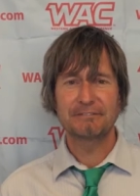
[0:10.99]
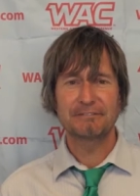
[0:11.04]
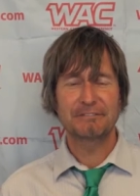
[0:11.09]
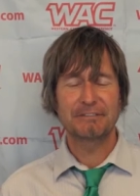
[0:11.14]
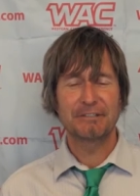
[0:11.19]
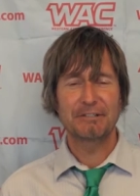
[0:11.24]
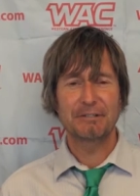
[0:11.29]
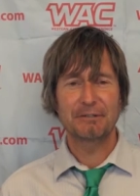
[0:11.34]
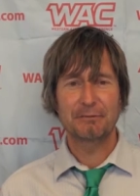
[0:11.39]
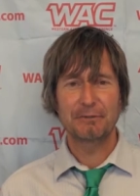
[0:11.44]

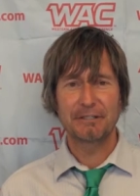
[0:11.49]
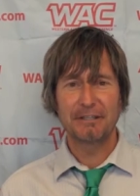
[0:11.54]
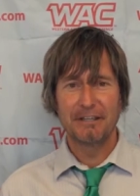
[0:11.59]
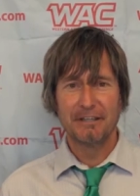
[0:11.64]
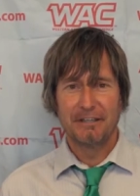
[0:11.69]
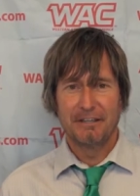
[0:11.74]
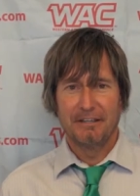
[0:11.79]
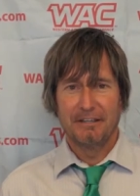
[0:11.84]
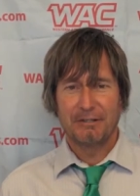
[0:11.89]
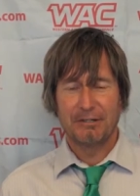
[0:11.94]
You know, we
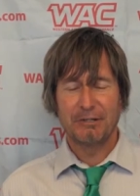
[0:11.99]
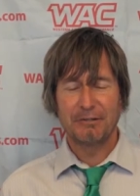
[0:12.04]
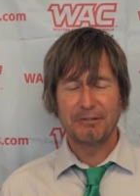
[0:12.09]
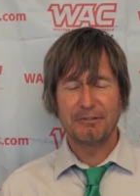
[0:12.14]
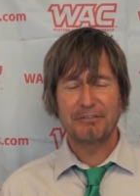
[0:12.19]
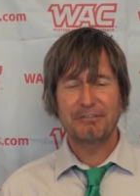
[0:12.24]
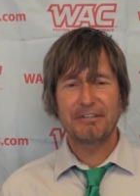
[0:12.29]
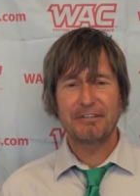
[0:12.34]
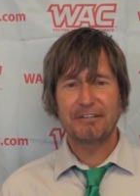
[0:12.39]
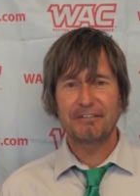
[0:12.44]
earned a
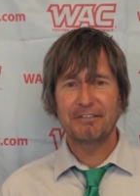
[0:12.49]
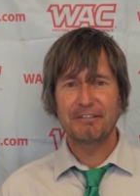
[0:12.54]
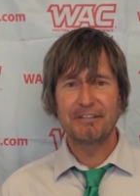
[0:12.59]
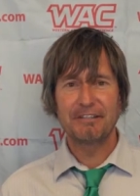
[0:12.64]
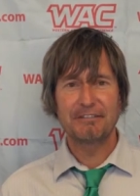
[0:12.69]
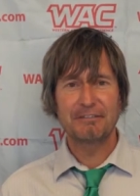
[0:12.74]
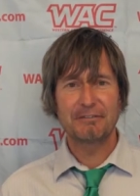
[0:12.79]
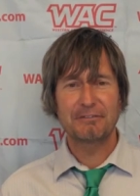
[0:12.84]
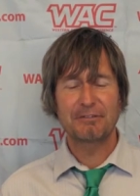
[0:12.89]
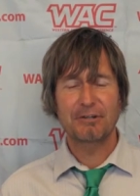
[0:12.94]
six seed
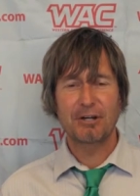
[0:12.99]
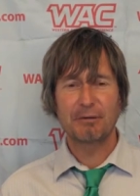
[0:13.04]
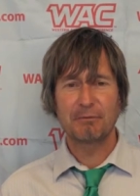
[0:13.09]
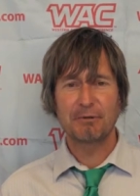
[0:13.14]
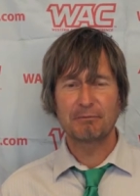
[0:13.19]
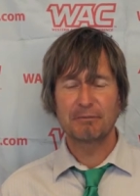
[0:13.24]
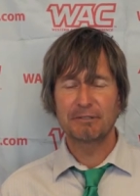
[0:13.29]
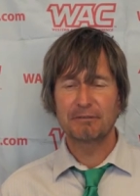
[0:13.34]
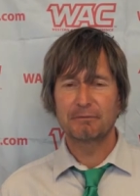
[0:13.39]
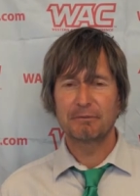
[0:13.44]
in this
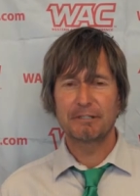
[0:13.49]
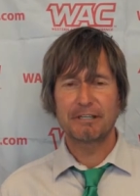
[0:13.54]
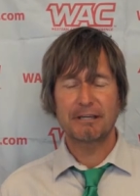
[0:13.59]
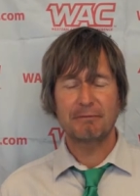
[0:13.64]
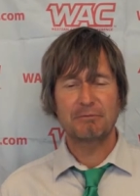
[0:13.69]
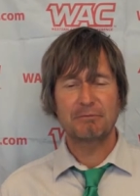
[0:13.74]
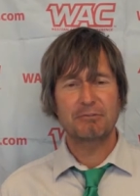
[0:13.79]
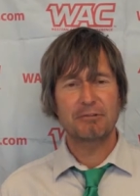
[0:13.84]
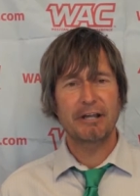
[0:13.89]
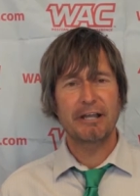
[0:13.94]
tournament, but we
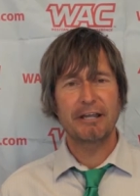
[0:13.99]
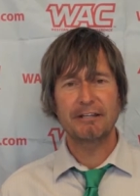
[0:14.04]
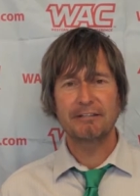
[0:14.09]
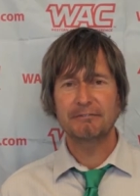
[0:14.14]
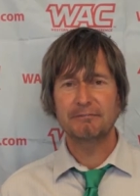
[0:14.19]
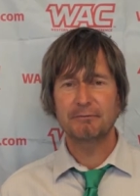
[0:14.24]
kept training.